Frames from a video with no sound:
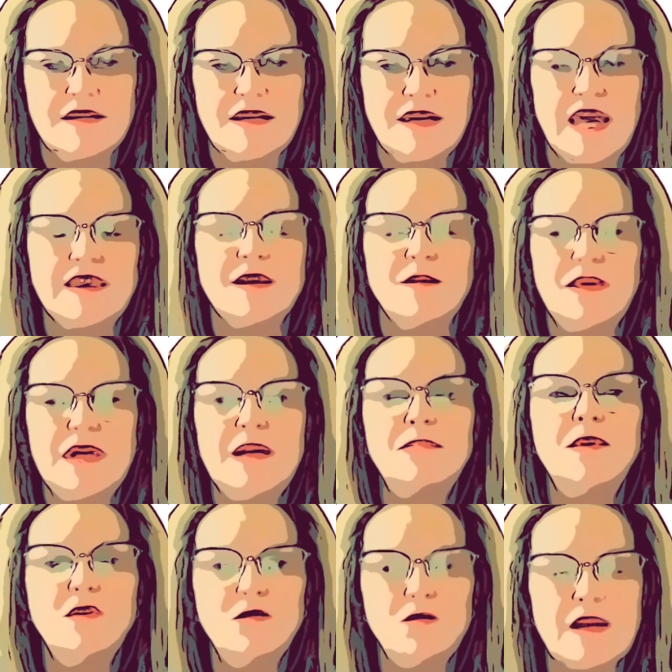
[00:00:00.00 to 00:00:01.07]
And the
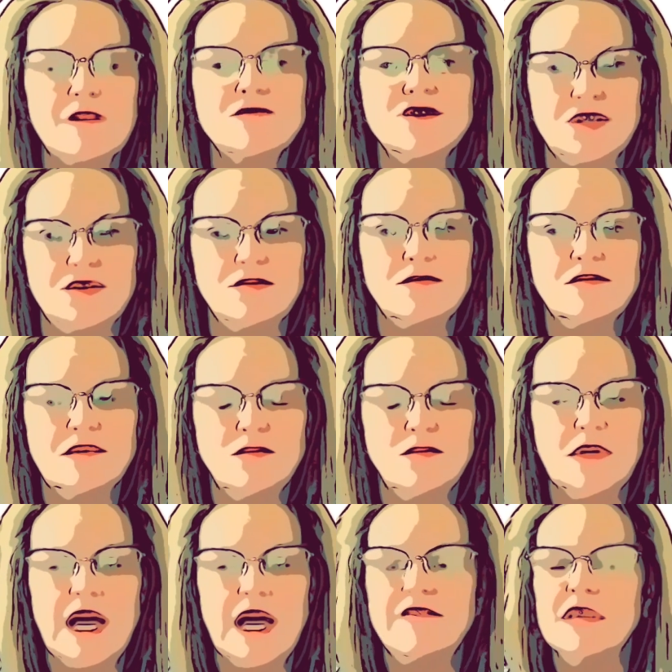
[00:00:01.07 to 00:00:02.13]
people around you will
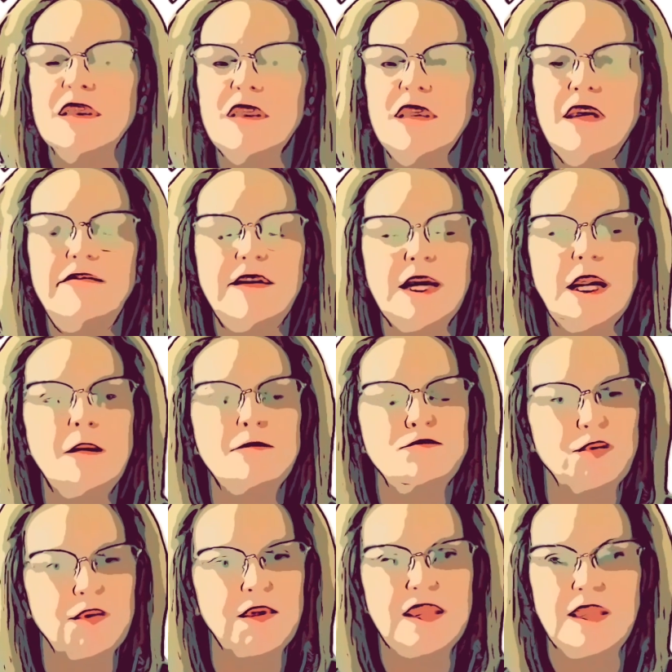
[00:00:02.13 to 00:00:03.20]
have a living,
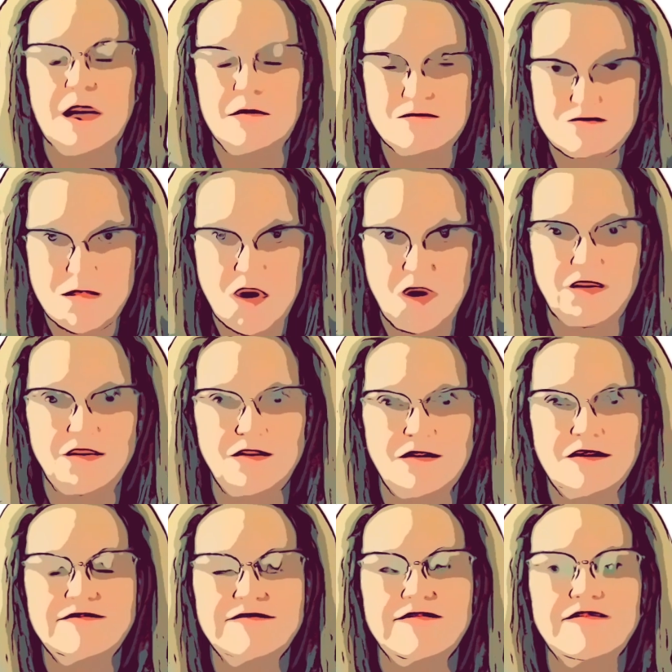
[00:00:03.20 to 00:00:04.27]
breathing model
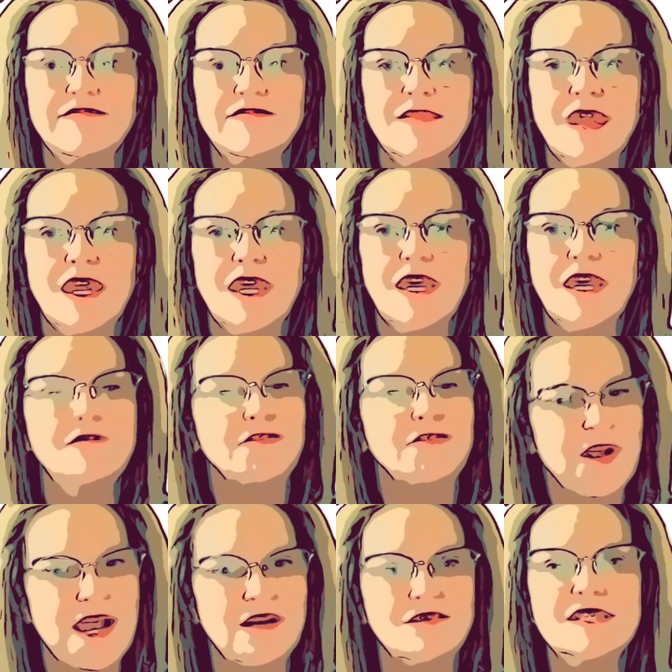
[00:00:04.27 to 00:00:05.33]
for
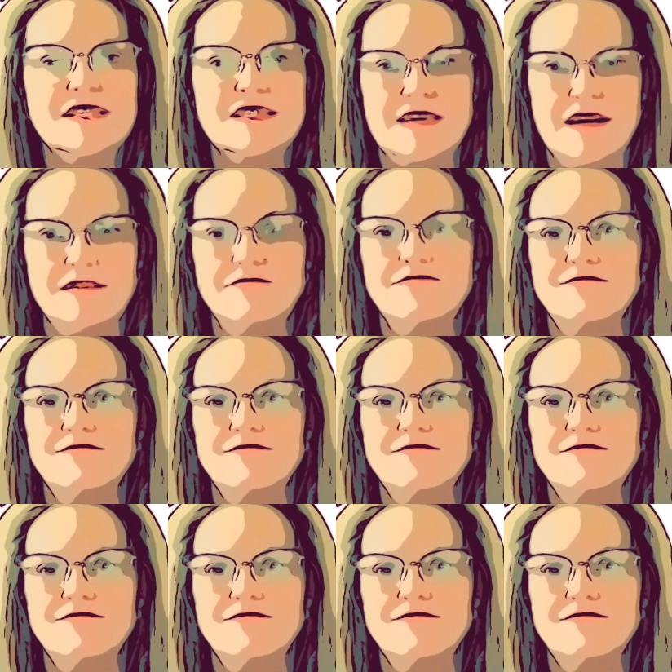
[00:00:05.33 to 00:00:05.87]
how it's done.